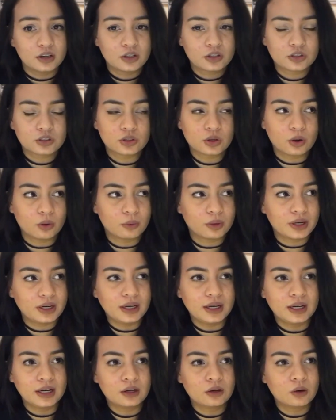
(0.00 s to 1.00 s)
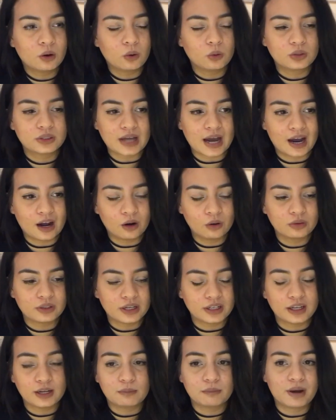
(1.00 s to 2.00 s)
So he goes out
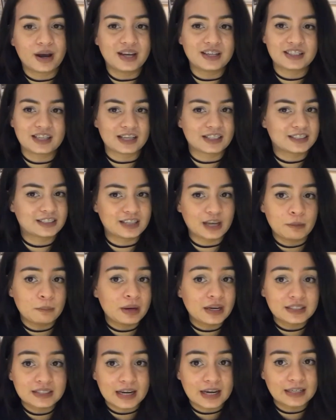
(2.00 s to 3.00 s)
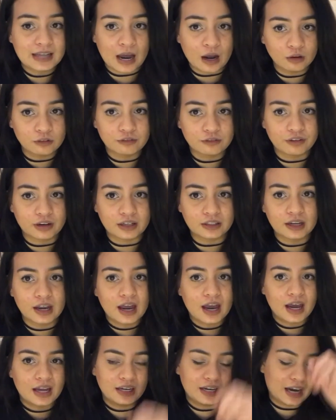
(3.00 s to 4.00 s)
and he buys that same exact outfit
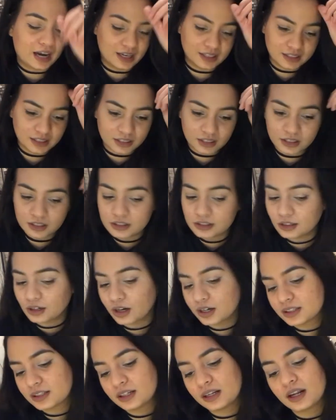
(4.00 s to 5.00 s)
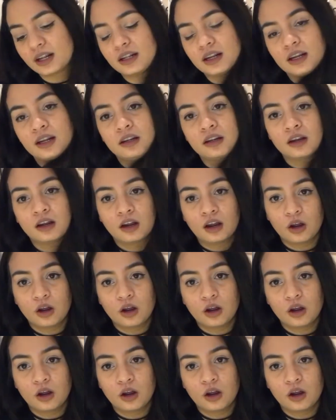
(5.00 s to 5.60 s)
and he hides it in his closet, and then